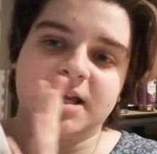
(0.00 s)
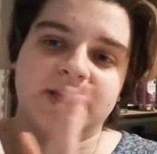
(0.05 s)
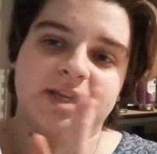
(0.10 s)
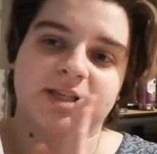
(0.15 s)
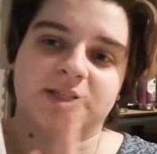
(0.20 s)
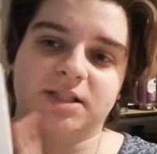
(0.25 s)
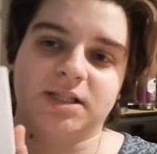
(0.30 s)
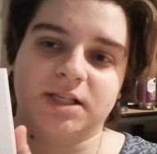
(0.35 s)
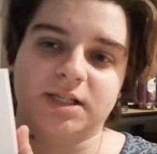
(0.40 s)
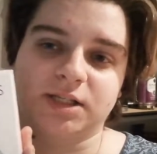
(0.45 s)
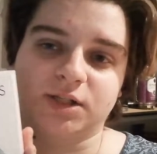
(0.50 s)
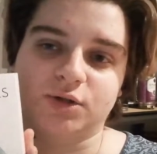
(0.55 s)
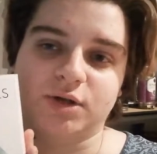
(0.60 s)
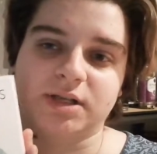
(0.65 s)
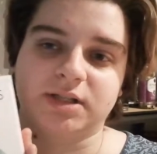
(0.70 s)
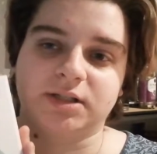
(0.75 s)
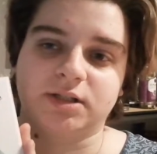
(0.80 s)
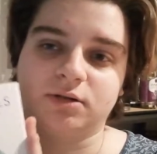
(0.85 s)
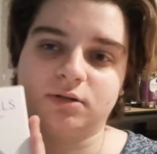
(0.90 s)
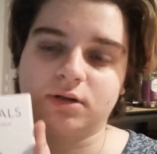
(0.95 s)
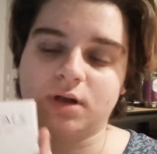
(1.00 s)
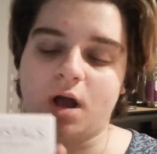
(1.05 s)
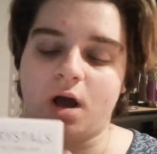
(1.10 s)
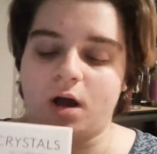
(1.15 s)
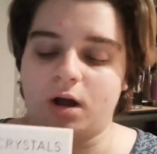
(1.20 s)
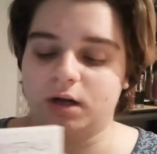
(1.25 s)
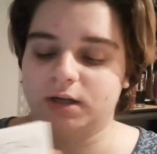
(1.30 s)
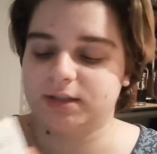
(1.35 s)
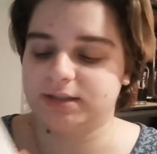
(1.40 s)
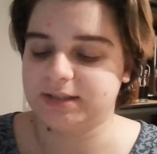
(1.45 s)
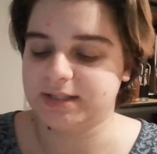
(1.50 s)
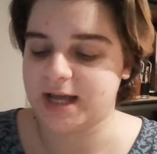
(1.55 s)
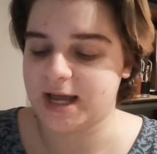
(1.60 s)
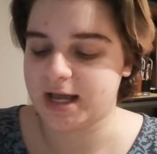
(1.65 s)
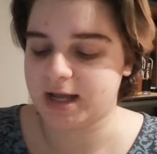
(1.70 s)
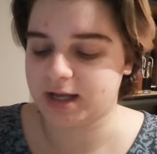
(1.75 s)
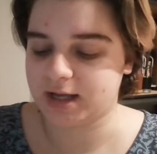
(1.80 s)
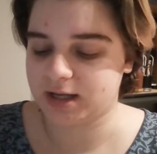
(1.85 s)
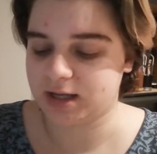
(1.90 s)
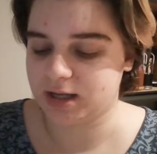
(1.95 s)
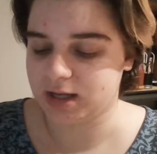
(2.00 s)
is this crystal card deck.